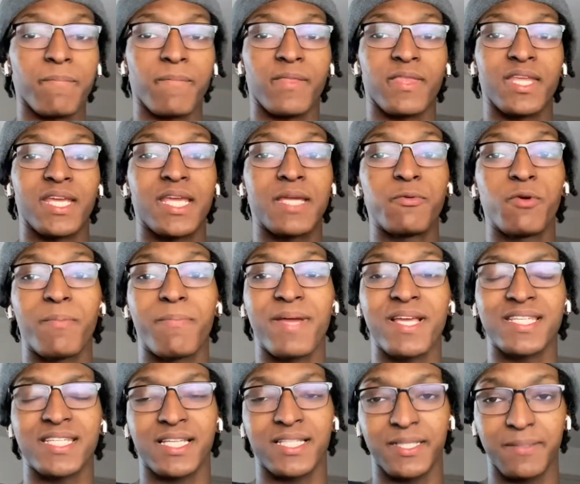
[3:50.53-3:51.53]
he would
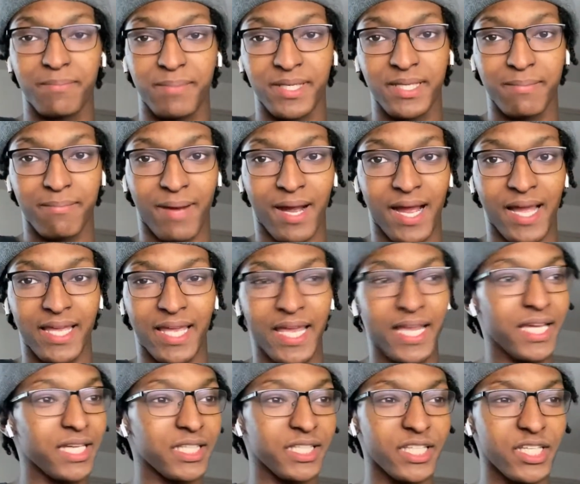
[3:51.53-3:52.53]
basically be my
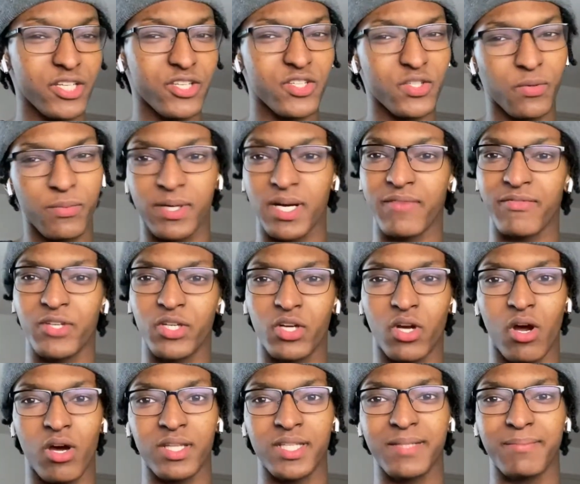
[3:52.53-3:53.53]
alias, or whatever you
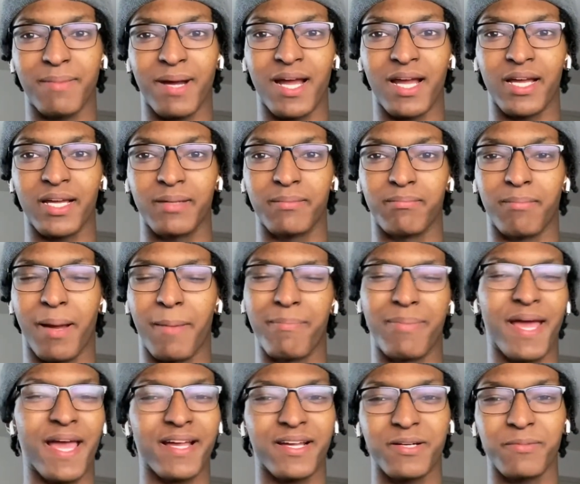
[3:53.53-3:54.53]
call it, my
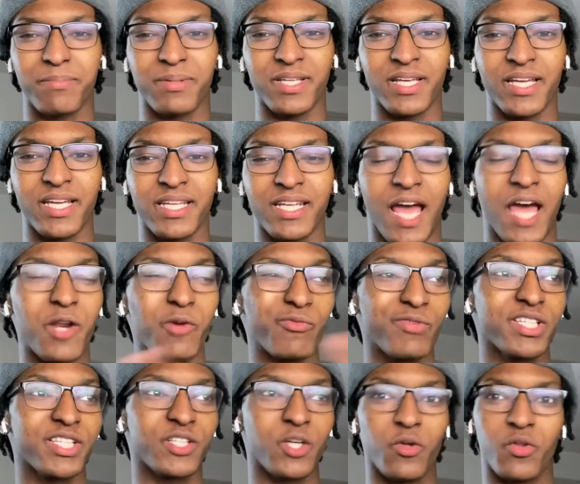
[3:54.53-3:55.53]
backup plan. I don't
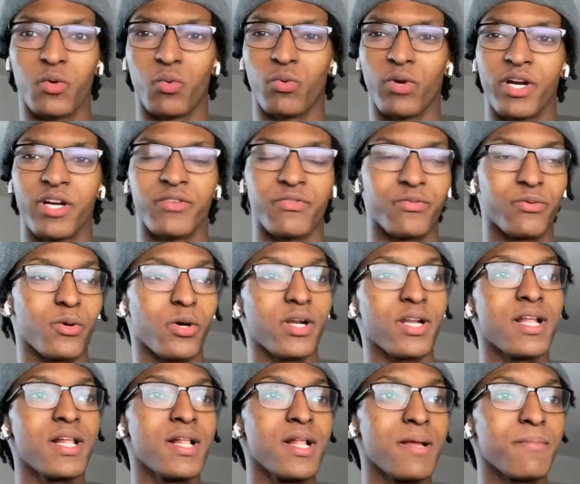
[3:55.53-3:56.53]
really know the word for it,
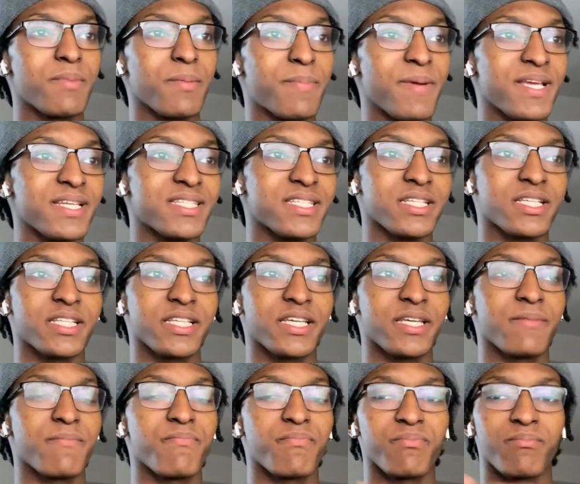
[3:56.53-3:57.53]
but
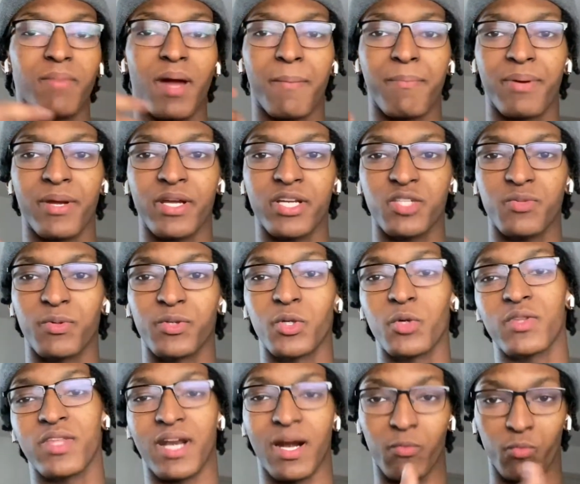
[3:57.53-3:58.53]
basically my parents will know
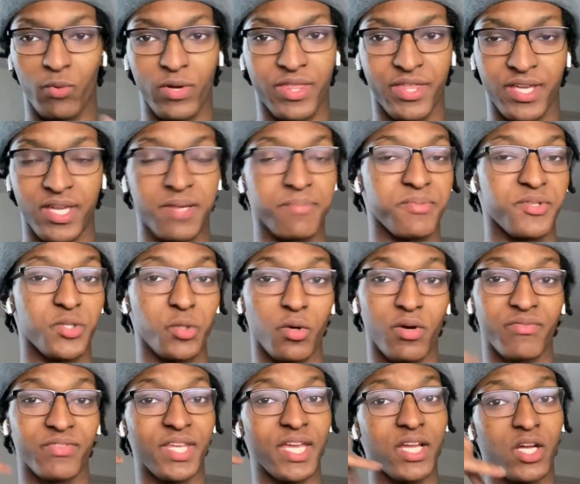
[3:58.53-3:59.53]
that I'm with him. So
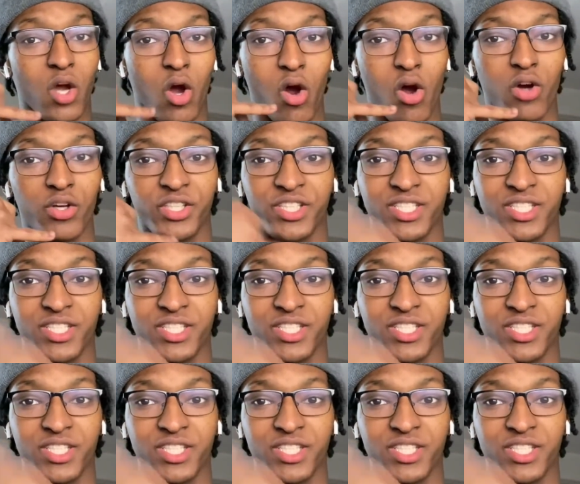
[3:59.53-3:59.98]
if they call just